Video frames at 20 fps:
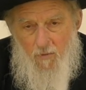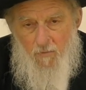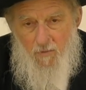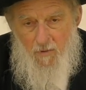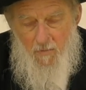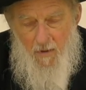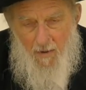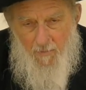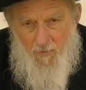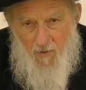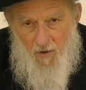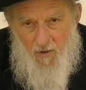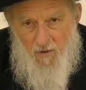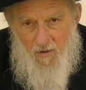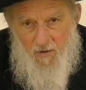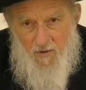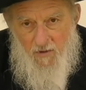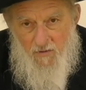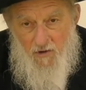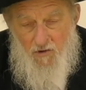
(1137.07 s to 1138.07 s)
remember
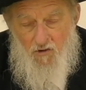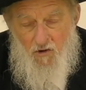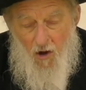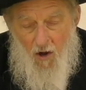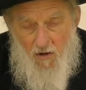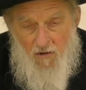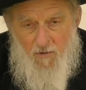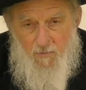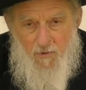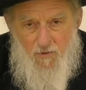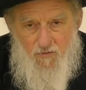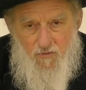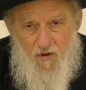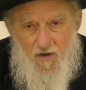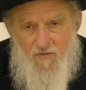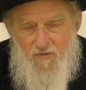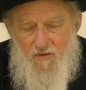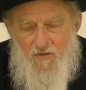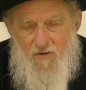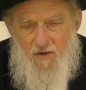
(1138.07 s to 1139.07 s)
that your ultimate
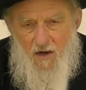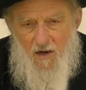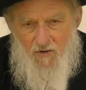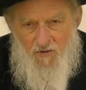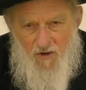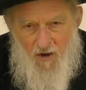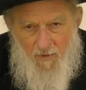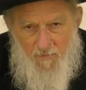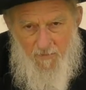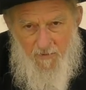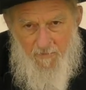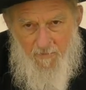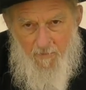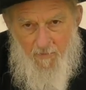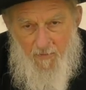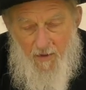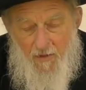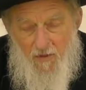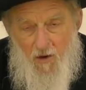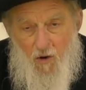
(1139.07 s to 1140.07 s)
trust is in Hashem
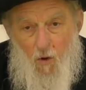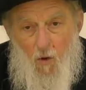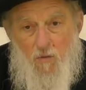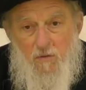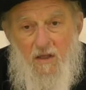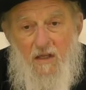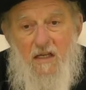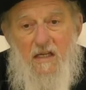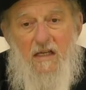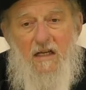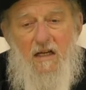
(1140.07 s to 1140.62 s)
and that only He